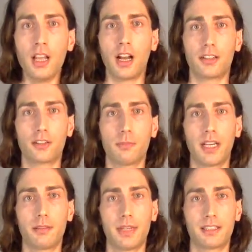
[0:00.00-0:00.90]
I just
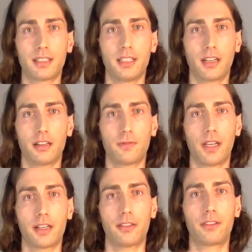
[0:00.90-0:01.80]
made basically kind of
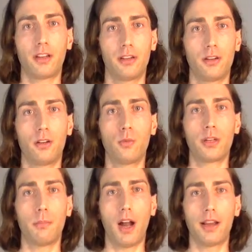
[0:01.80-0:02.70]
like a tunnel
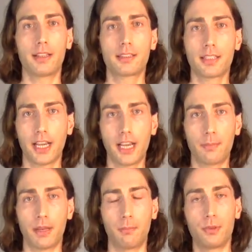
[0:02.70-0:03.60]
with bias tape
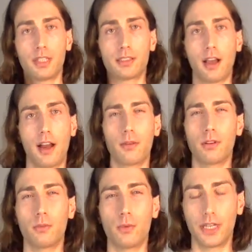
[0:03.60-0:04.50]
and put this
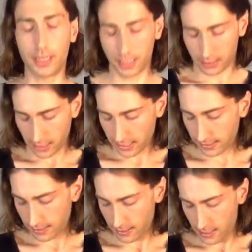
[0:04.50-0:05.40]
iron ring in
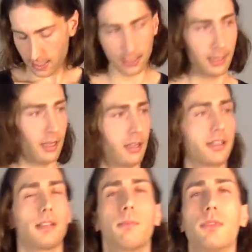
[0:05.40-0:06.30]
there.
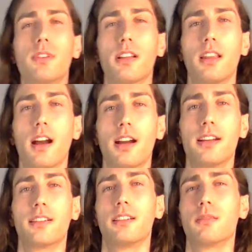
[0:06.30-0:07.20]
Can put the light
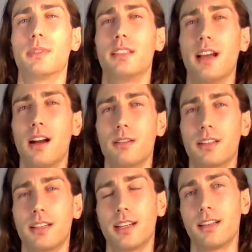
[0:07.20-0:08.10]
a little bit down
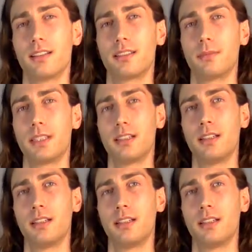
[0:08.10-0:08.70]
again. It's a bit